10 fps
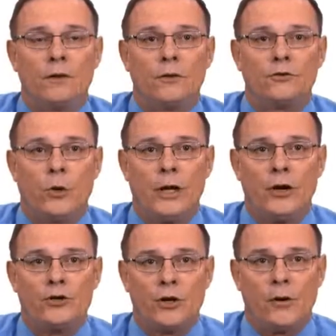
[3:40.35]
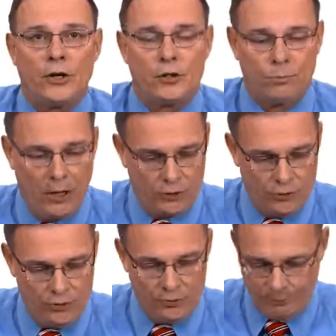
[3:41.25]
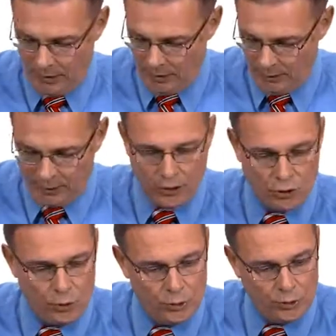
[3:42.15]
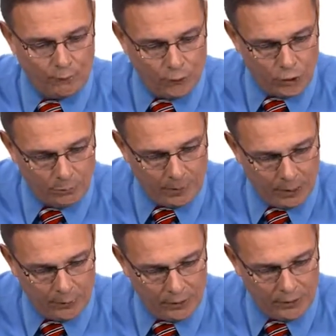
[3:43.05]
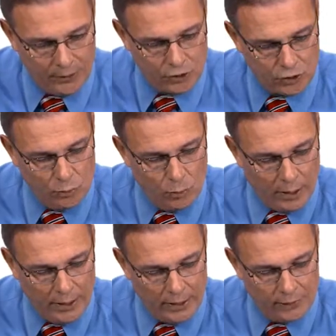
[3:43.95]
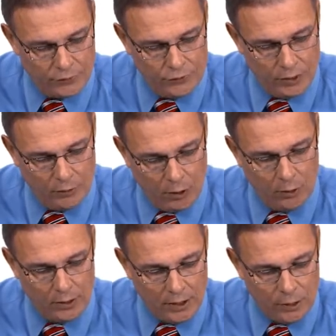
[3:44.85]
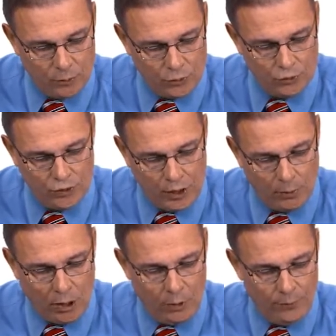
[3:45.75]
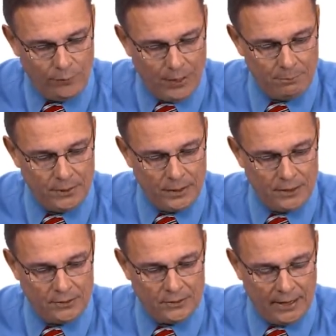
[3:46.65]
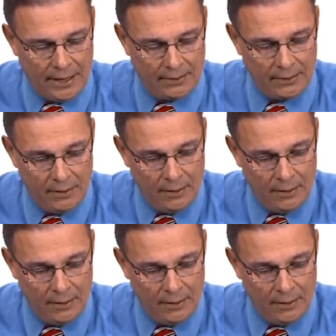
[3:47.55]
So here's our expressions. Let's use the first boundary condition, y of 0 equals 0. That means that